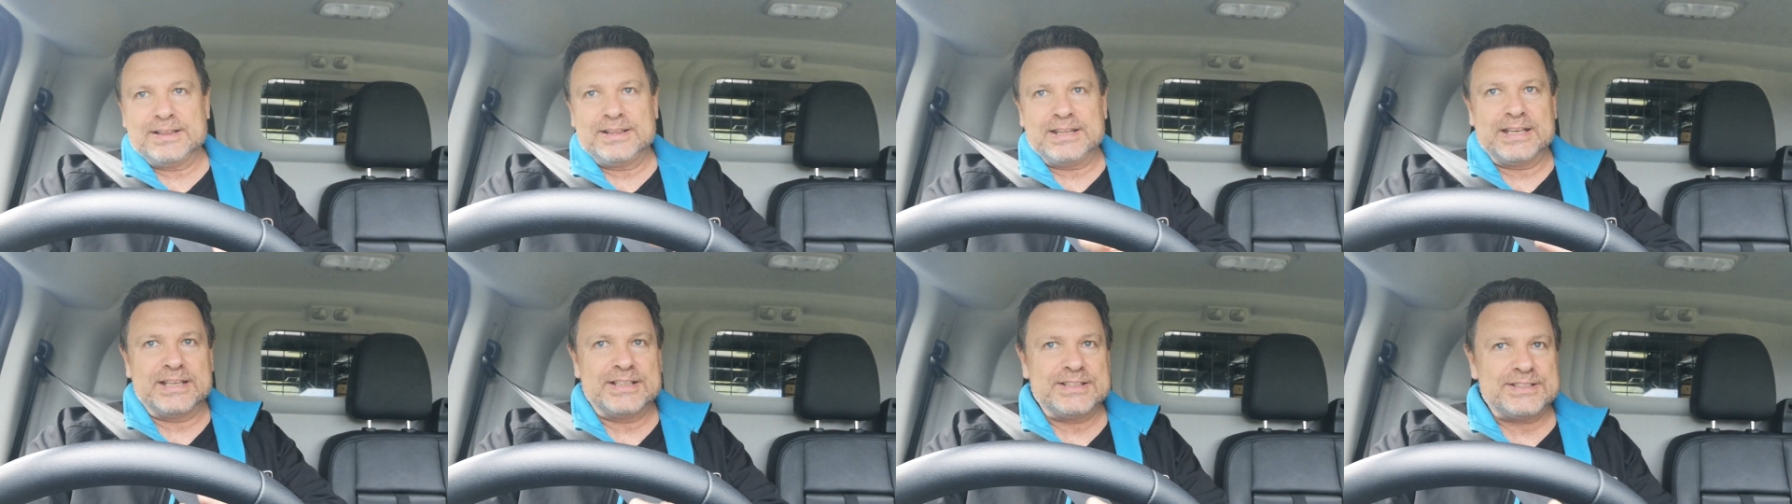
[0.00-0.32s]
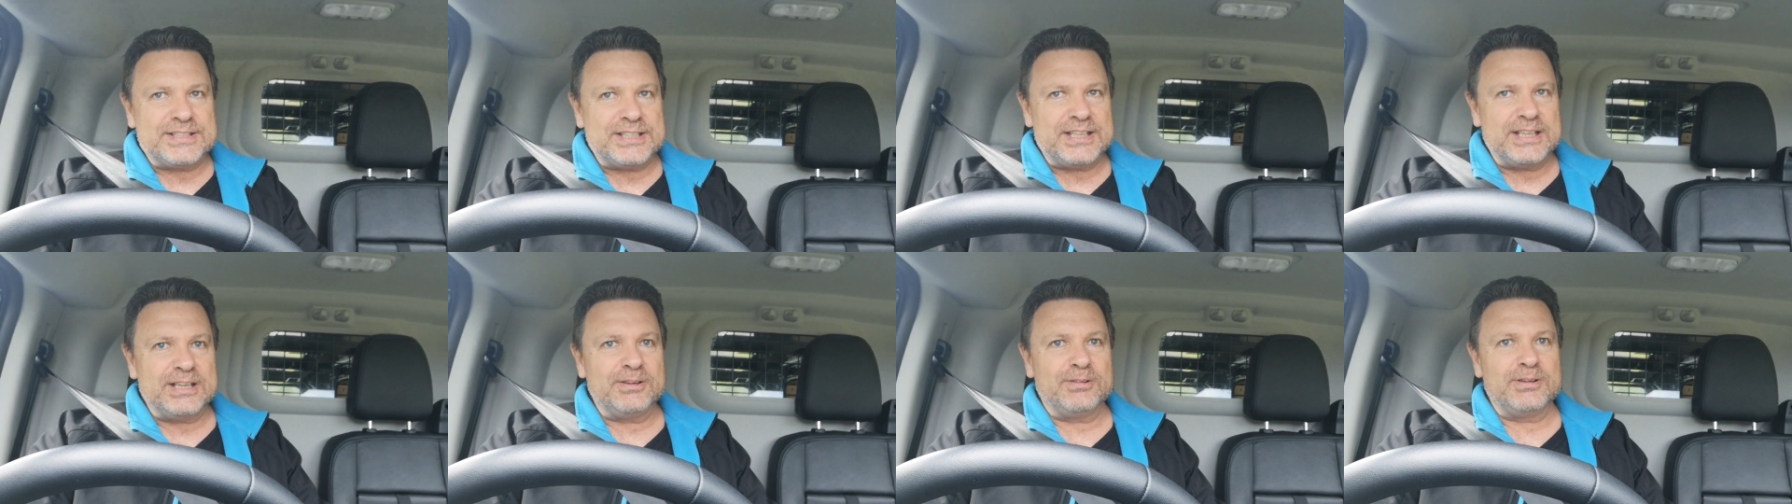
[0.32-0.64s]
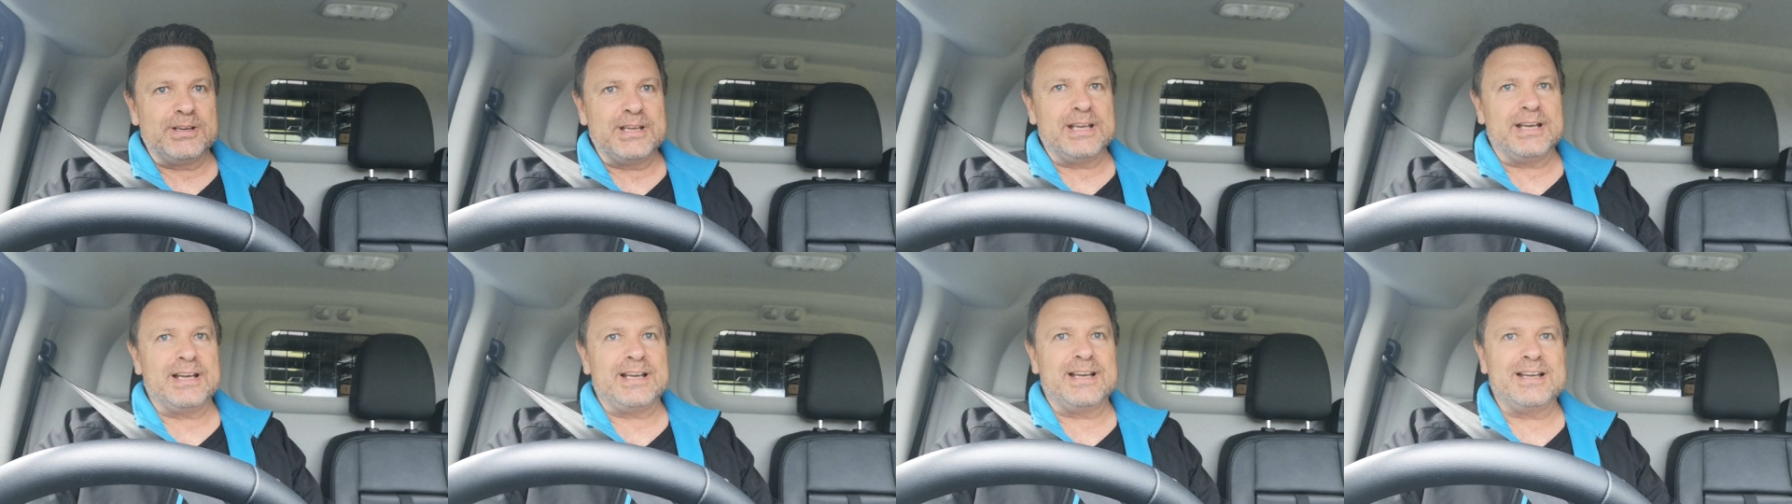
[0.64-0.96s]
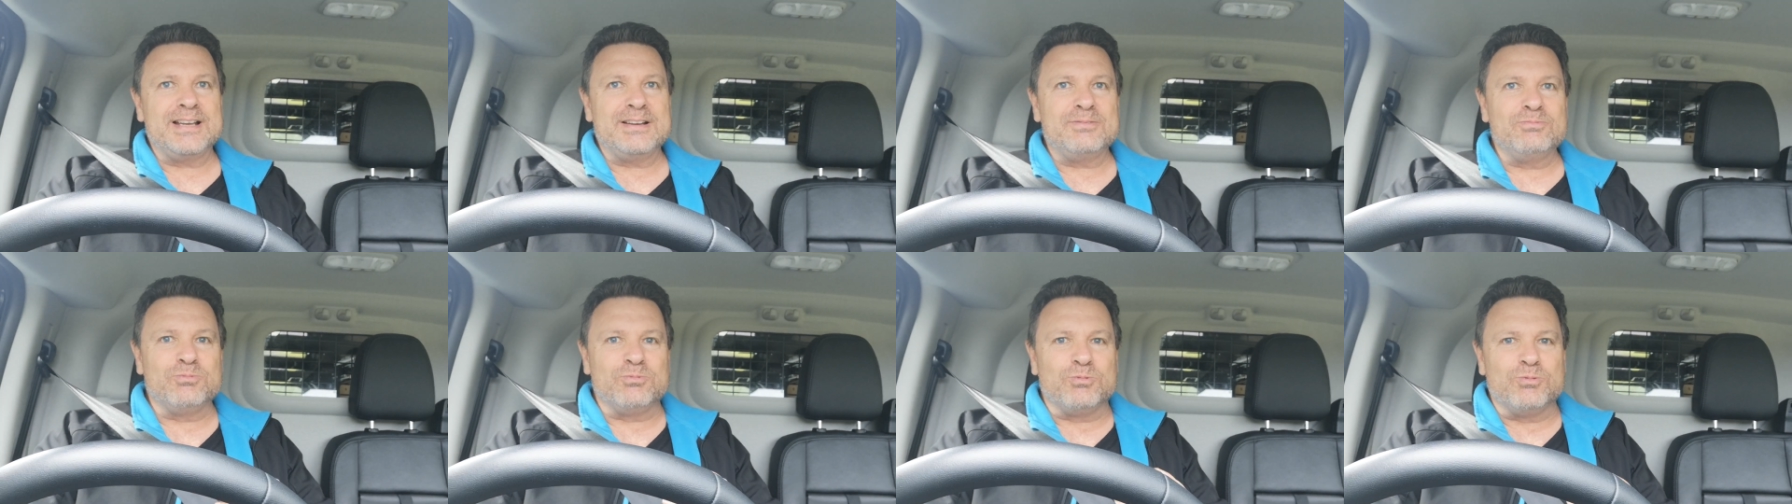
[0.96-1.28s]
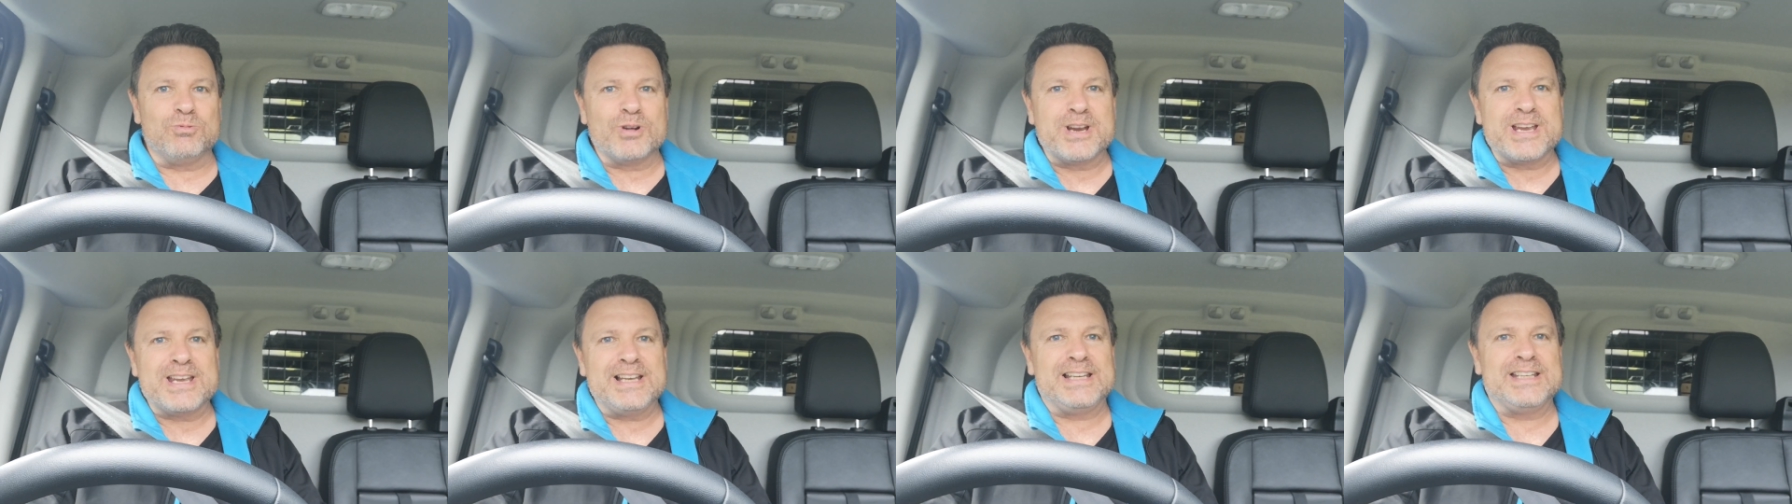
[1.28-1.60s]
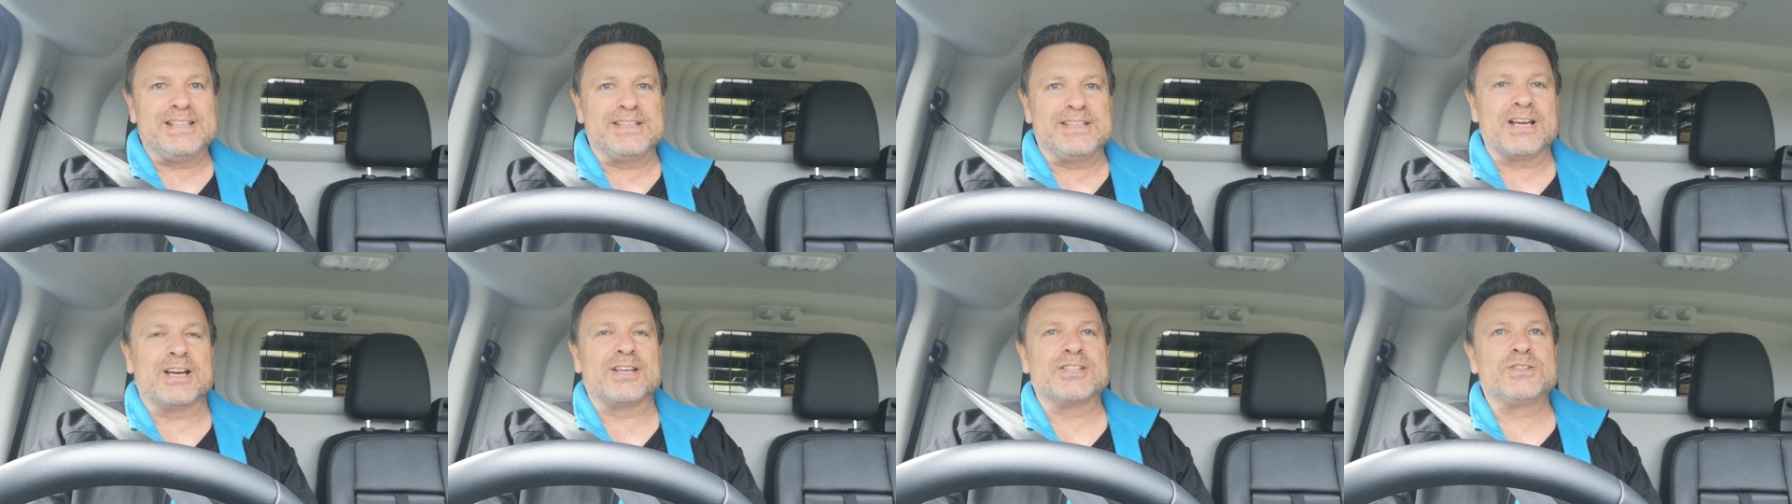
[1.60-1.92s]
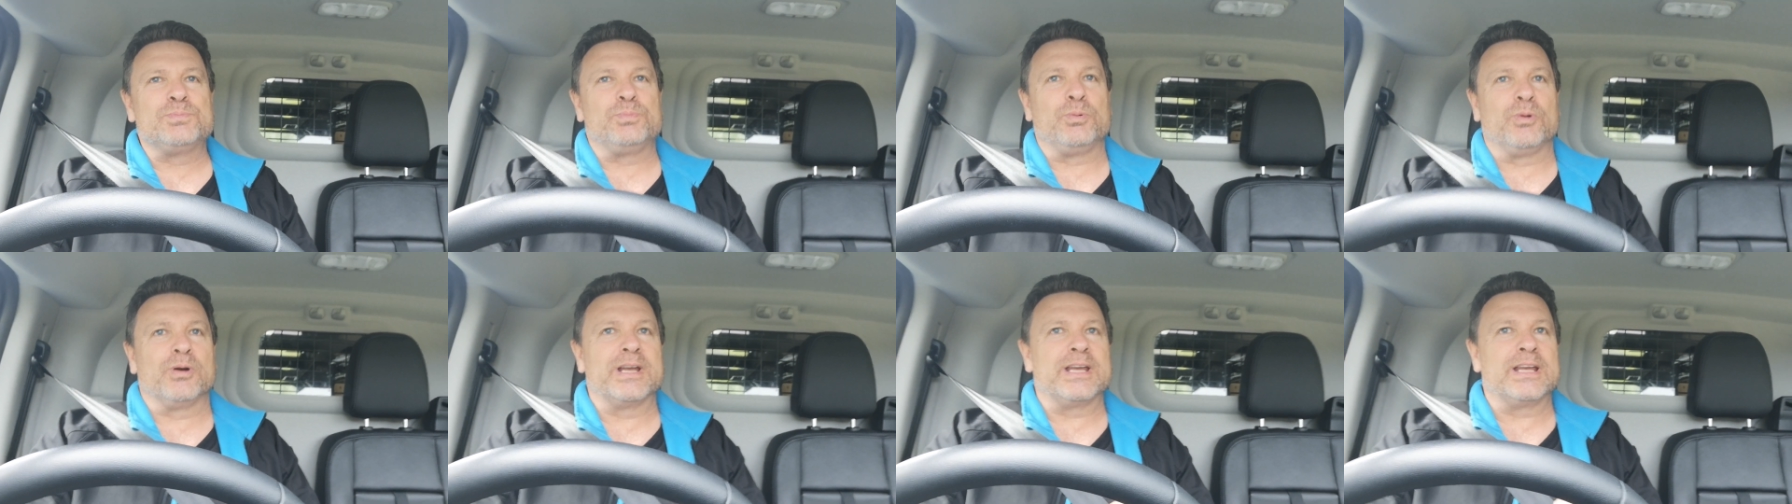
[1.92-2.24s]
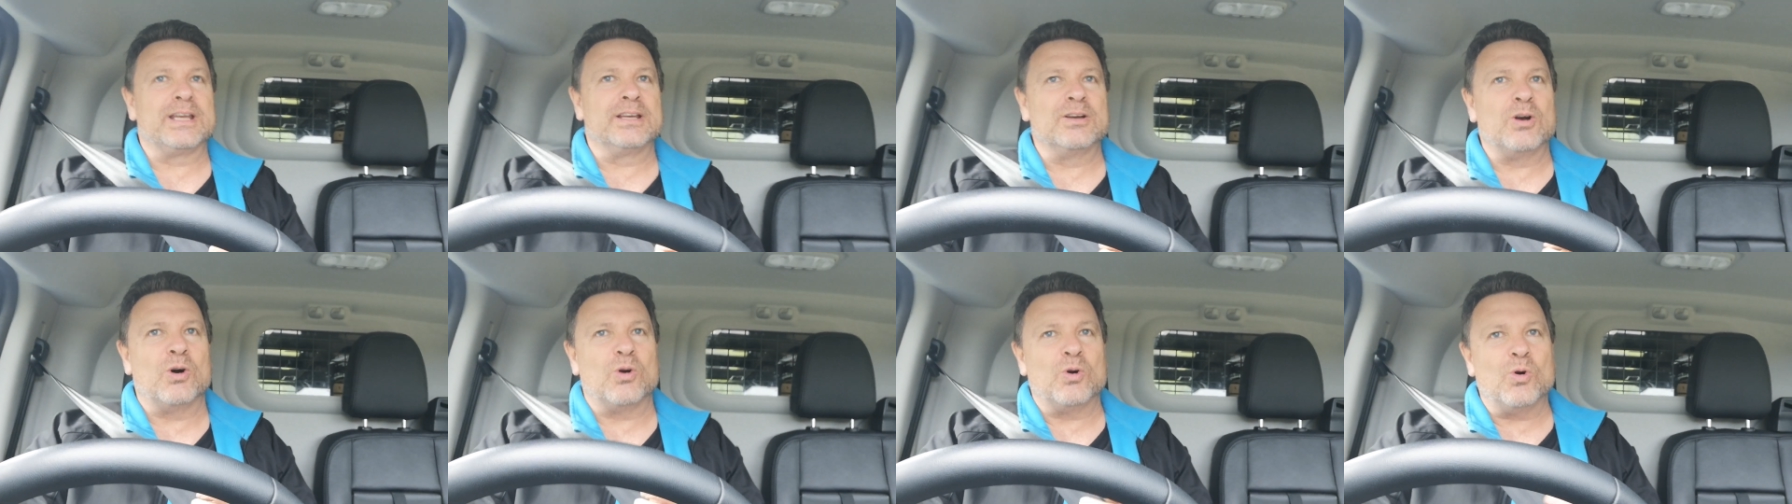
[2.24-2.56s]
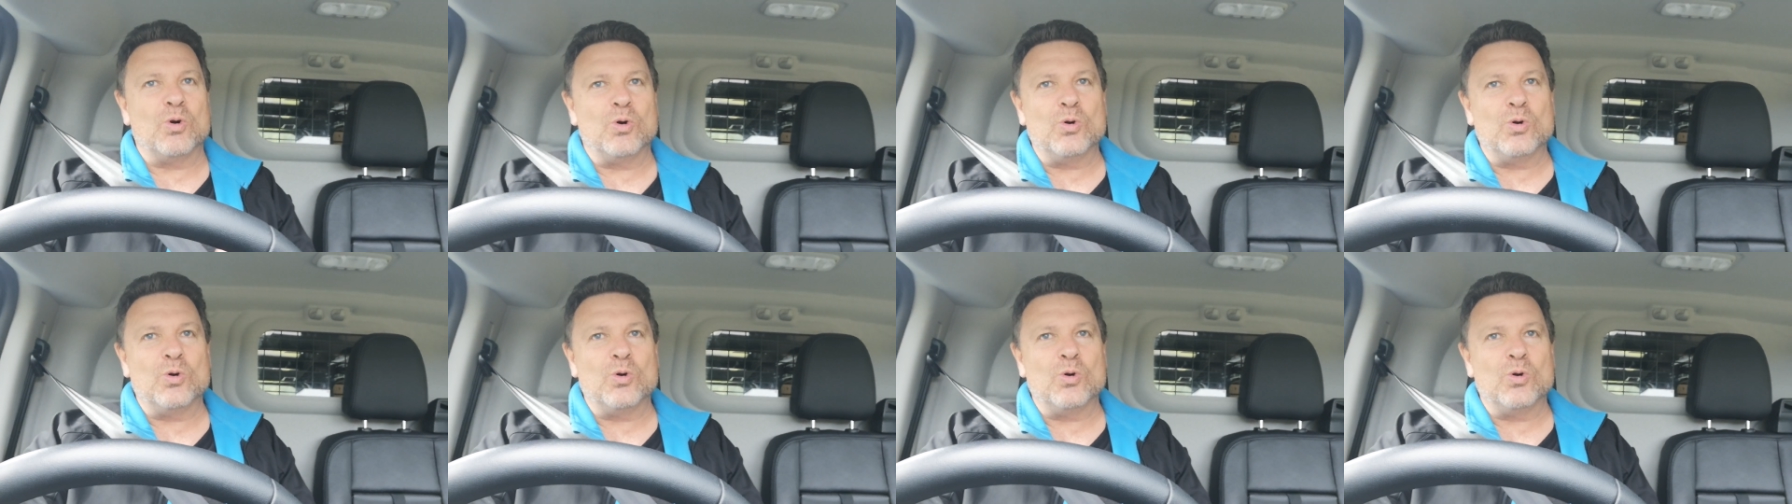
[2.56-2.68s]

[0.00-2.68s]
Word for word: the interior really does bring